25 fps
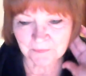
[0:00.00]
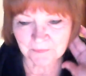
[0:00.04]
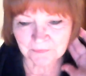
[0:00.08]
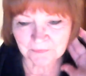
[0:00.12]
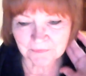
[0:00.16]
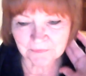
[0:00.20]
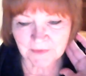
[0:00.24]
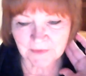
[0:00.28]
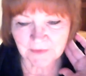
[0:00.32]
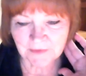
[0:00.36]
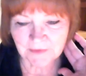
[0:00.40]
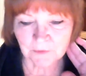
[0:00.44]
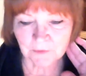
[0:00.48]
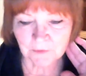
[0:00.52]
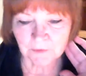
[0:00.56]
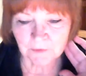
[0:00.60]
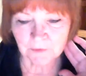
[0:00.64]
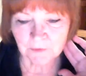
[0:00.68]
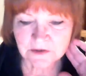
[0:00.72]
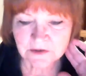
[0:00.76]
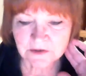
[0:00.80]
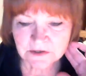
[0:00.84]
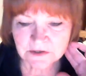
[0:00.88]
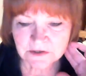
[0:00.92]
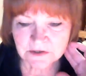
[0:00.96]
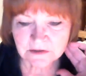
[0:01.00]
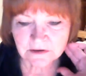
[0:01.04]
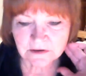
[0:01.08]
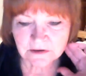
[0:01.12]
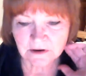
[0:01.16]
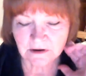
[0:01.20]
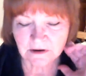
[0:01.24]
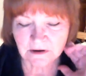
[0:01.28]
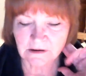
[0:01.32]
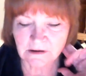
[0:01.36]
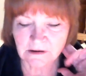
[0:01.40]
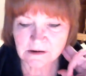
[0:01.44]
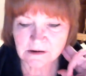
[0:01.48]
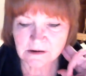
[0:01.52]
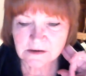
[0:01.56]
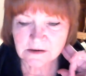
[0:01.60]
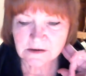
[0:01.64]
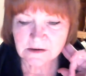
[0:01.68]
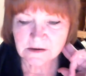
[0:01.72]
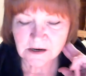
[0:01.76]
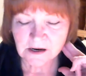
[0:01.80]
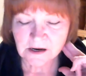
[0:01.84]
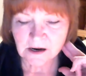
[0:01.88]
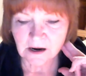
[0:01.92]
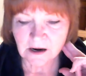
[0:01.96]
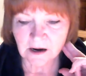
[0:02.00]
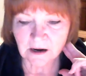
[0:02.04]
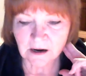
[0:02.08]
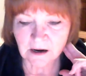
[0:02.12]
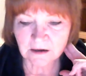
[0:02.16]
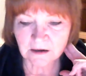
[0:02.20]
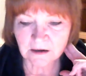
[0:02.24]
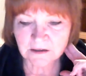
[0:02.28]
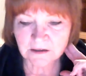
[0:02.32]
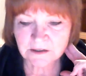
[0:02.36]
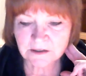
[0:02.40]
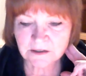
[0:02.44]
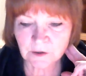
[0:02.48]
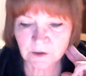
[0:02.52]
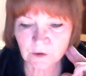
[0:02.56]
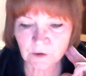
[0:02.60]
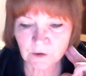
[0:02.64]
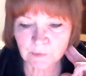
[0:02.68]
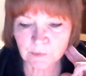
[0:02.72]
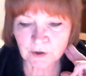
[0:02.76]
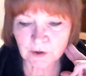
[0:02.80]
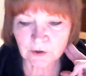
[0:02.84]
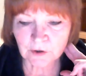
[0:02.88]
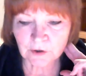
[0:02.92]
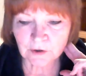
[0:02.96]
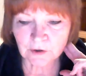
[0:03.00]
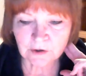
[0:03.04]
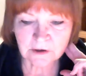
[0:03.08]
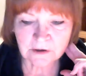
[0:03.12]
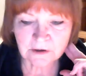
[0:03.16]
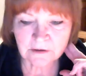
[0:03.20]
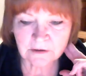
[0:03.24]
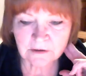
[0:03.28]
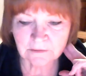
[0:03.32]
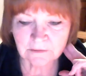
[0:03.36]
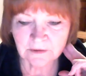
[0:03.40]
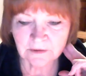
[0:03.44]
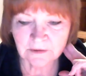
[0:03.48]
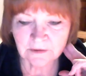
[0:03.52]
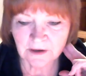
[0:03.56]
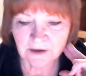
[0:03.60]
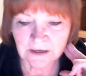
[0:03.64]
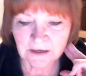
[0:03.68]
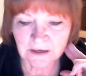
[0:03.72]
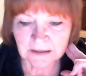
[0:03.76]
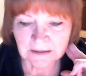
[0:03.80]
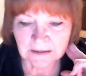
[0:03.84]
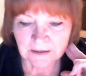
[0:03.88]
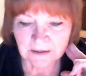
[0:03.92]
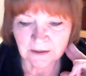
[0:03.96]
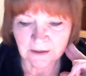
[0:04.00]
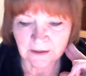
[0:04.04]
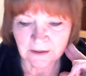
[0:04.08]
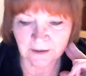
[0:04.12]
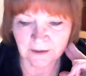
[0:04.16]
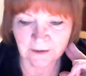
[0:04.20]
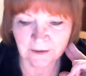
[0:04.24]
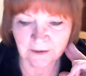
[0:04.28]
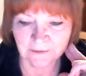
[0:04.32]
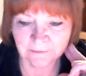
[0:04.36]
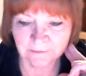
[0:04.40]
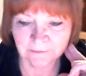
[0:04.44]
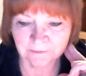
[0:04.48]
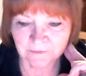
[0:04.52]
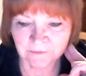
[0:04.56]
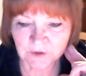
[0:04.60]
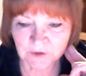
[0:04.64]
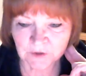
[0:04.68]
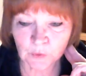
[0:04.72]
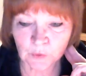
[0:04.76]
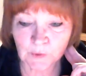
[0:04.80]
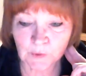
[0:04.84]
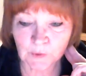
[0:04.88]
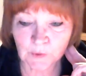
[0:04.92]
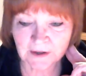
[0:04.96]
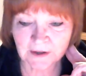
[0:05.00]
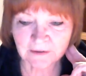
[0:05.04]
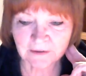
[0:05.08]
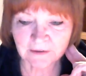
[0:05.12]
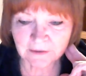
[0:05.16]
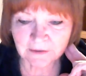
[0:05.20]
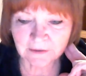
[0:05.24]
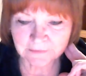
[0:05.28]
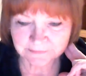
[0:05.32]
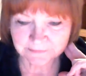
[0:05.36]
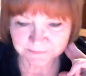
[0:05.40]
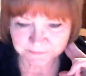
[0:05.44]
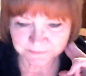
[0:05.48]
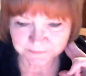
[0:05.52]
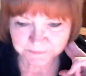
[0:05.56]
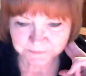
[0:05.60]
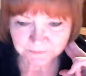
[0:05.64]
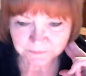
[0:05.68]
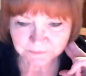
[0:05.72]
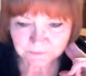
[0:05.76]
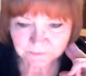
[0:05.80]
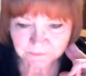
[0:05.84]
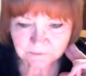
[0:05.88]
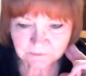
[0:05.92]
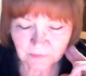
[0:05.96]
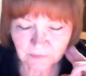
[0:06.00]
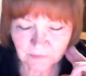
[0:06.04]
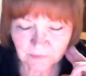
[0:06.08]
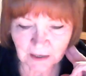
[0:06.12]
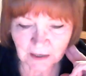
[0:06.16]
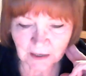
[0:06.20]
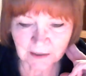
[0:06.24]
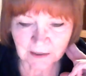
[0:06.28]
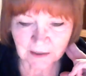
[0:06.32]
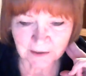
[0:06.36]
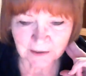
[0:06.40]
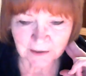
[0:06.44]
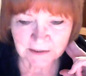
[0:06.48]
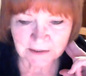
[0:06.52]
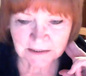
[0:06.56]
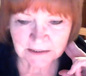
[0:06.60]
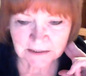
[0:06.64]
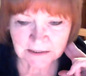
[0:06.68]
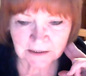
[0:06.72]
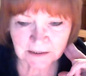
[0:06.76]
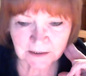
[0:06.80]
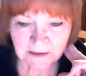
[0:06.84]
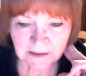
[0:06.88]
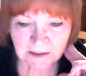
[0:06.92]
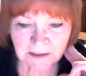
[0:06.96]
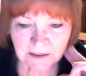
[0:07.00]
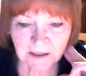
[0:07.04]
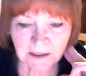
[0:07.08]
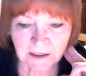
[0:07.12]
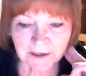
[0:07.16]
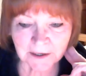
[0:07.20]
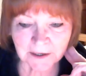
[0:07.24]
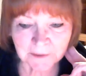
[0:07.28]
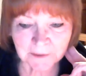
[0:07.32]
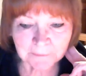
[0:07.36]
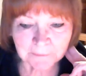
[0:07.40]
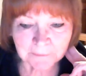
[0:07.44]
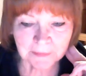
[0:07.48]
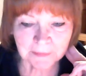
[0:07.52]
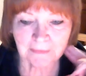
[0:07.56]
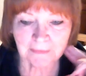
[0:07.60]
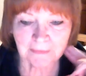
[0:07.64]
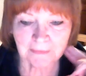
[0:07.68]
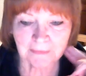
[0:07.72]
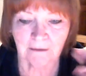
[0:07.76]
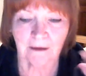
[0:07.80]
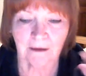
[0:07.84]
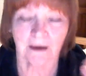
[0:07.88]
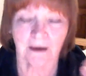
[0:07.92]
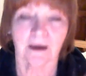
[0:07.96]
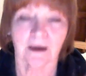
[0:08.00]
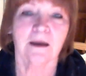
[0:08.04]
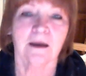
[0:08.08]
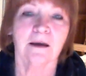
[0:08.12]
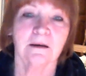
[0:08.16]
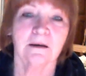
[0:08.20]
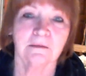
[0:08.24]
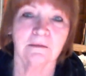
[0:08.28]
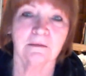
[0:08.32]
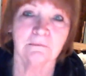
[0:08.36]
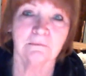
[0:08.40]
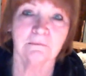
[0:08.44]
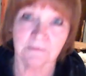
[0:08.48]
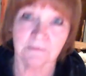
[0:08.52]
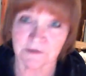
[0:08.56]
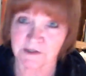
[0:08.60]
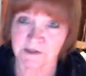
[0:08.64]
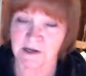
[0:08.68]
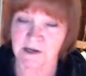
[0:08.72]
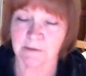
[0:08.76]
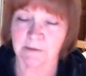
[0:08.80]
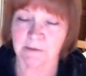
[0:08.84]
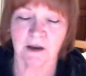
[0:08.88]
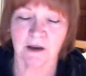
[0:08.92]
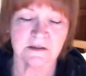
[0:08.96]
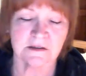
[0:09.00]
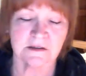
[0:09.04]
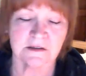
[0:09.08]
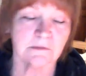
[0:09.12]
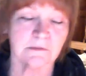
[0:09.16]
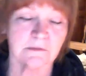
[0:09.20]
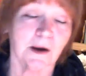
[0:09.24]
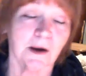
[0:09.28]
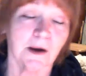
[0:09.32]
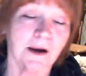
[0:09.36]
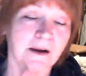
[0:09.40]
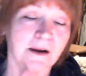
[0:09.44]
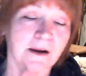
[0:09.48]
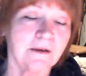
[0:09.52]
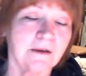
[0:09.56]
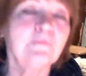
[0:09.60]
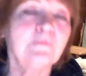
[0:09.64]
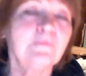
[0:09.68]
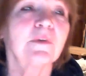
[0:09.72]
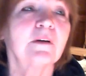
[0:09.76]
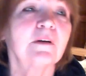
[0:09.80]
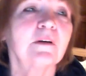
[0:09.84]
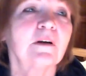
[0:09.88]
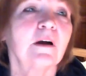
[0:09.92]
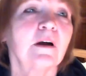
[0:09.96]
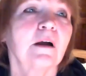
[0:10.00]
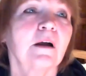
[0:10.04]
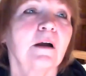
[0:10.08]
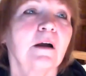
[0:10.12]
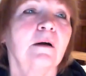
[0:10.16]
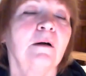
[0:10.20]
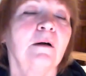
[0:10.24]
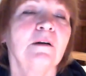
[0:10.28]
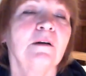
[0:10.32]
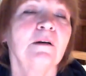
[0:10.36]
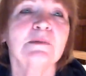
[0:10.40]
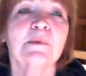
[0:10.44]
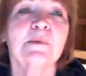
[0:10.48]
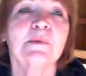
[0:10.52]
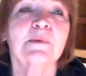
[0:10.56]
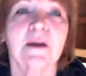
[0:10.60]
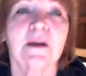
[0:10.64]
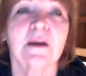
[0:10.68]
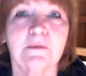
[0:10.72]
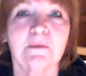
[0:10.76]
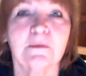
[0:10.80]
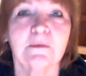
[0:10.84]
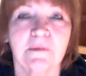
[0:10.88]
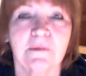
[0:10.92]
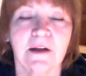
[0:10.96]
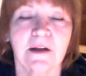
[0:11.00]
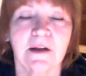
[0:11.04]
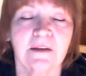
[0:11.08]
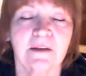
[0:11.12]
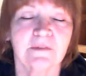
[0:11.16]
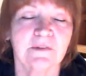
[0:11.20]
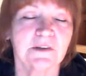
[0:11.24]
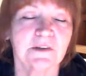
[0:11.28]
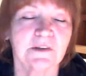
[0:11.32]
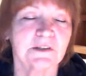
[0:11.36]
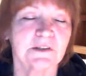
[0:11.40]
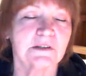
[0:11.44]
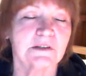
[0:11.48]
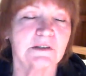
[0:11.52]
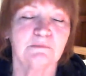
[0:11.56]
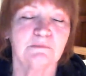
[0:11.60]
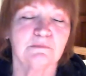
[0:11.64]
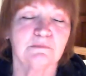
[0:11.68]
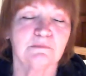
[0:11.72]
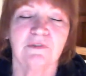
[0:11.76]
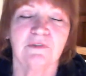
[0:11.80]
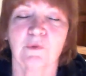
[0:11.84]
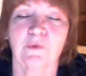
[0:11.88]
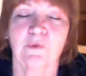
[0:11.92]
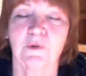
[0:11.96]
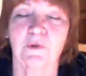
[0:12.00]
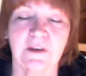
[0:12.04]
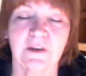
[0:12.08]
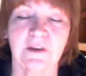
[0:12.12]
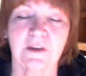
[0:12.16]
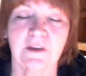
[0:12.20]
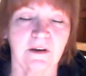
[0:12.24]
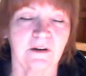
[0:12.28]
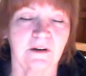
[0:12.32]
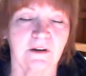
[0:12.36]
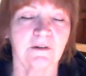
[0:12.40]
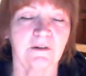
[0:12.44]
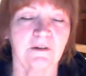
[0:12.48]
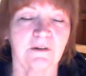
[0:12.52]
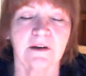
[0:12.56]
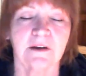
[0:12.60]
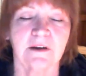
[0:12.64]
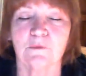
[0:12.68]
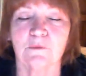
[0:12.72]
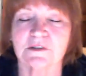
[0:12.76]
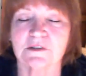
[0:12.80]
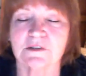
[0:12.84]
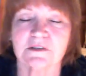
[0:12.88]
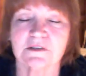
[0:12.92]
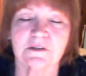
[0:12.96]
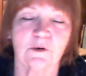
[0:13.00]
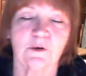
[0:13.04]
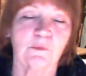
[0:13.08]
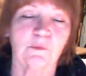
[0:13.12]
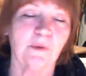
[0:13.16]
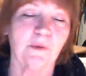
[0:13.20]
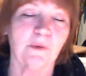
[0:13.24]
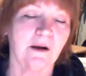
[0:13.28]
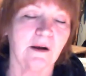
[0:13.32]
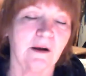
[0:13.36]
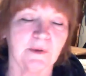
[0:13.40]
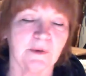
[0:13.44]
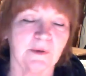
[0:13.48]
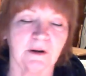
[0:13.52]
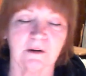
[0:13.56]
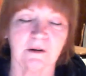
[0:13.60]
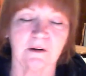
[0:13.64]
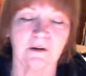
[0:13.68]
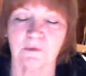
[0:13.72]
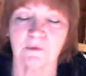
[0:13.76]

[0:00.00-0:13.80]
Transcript: It was October 20th, 1999. And same cousin, Maya, calls me up. And this is before the internet was so popular.